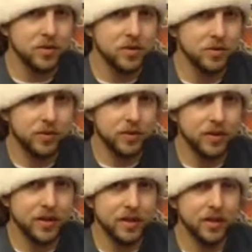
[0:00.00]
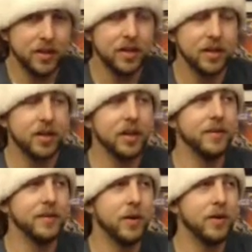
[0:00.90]
2, and 3, even
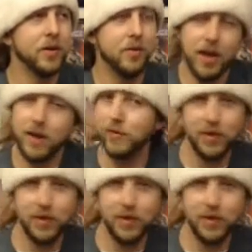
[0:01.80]
though I know everything